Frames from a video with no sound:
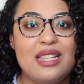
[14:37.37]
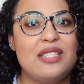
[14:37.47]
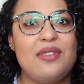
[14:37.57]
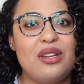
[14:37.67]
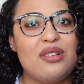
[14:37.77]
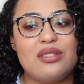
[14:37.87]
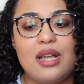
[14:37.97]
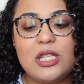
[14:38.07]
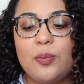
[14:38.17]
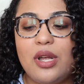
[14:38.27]
This video is
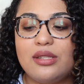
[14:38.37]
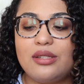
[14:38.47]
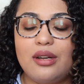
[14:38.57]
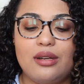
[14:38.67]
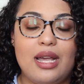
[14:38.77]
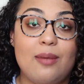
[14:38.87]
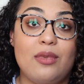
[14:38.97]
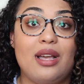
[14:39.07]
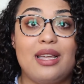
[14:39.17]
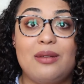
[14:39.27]
not sponsored.
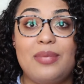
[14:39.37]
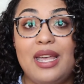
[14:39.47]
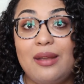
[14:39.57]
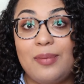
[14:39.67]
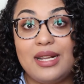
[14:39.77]
I'm not getting paid